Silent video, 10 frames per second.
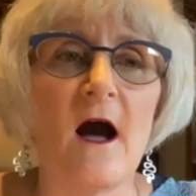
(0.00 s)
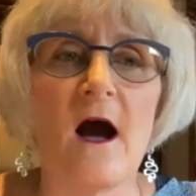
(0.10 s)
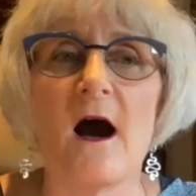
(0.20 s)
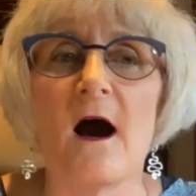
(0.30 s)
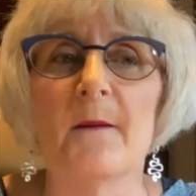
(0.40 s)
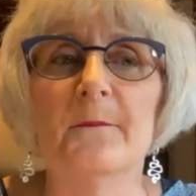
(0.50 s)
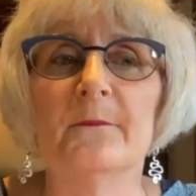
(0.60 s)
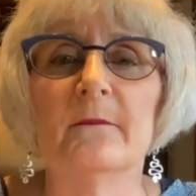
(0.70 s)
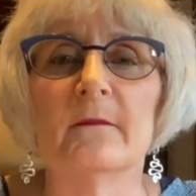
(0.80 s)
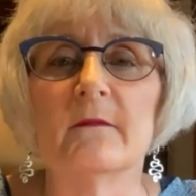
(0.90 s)

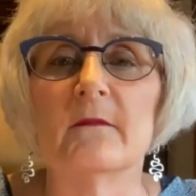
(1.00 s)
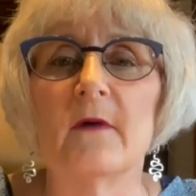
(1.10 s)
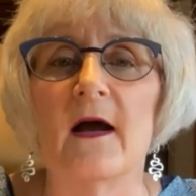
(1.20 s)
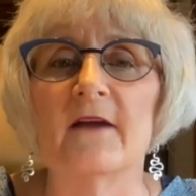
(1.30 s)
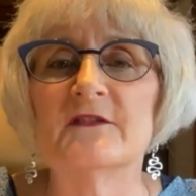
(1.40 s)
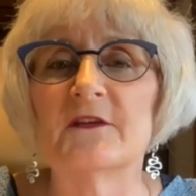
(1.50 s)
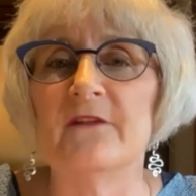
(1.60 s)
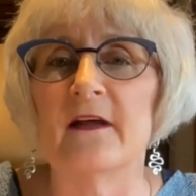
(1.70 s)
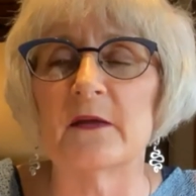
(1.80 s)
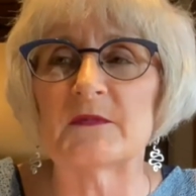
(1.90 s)
Um, I've
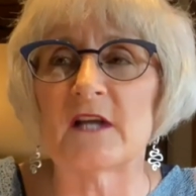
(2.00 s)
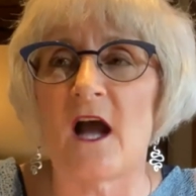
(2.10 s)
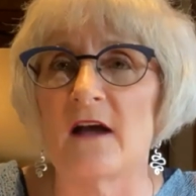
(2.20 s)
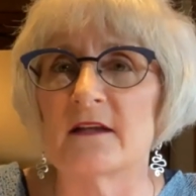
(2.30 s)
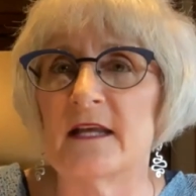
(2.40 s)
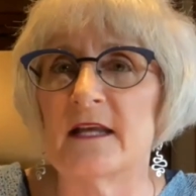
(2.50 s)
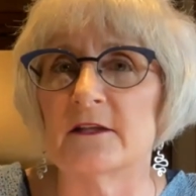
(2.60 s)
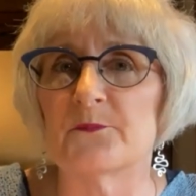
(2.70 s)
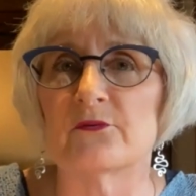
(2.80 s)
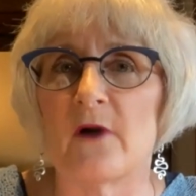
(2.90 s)
developed
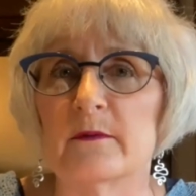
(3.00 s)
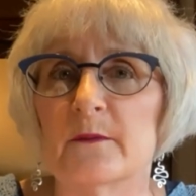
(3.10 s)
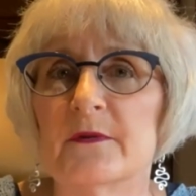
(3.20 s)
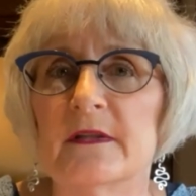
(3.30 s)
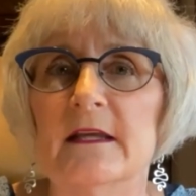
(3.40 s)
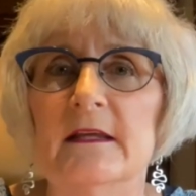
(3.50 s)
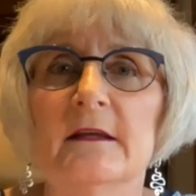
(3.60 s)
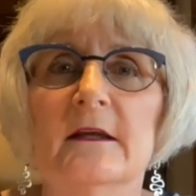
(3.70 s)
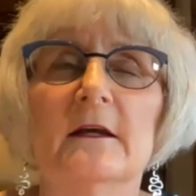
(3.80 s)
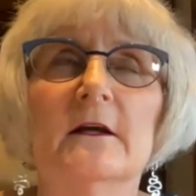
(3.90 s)
content
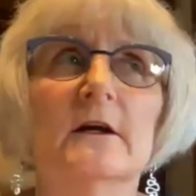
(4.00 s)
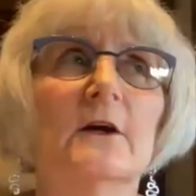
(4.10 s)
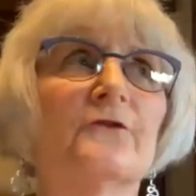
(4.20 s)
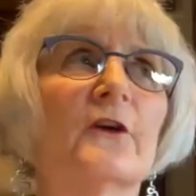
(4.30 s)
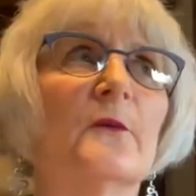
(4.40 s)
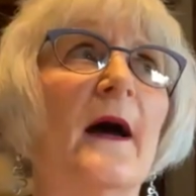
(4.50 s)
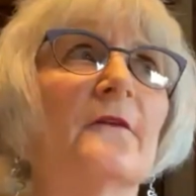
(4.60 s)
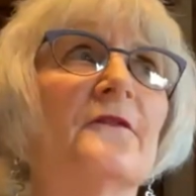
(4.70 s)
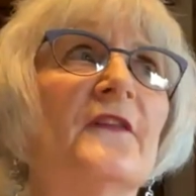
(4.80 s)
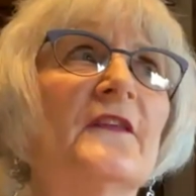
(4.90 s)
probably for about
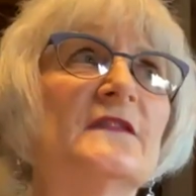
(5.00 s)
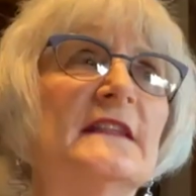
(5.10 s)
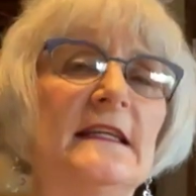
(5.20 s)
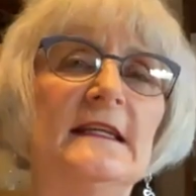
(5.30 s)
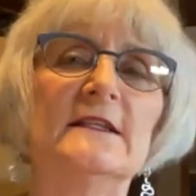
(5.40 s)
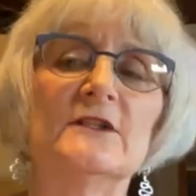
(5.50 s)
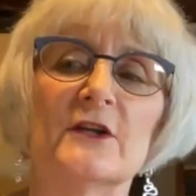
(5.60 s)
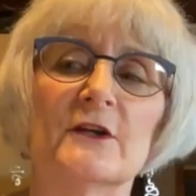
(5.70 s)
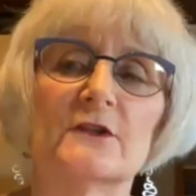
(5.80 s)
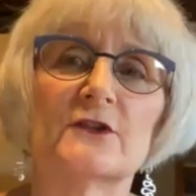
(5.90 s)
15
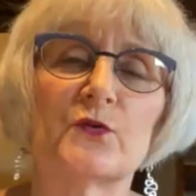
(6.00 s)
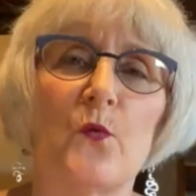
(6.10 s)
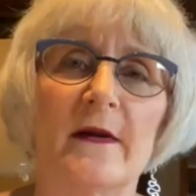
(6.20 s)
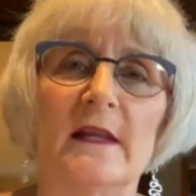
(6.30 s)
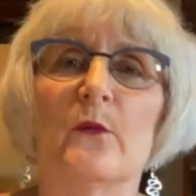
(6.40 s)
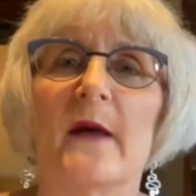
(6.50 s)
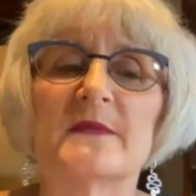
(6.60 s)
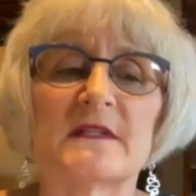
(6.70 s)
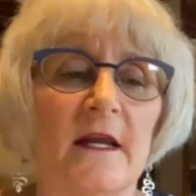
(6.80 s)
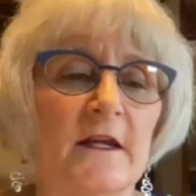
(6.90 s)
to 20
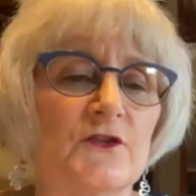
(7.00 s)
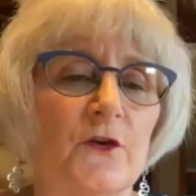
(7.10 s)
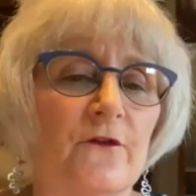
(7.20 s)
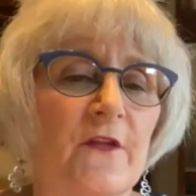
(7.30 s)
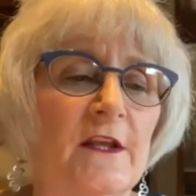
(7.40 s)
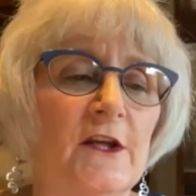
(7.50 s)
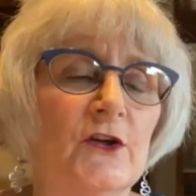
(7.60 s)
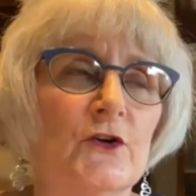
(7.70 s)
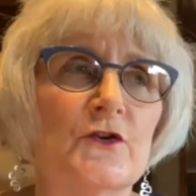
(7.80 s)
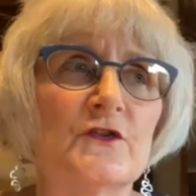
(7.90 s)
websites over the
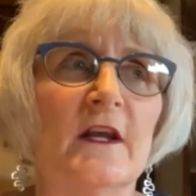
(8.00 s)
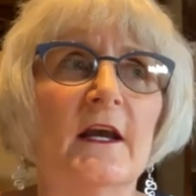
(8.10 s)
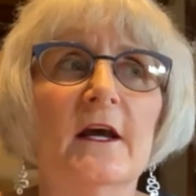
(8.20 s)
years.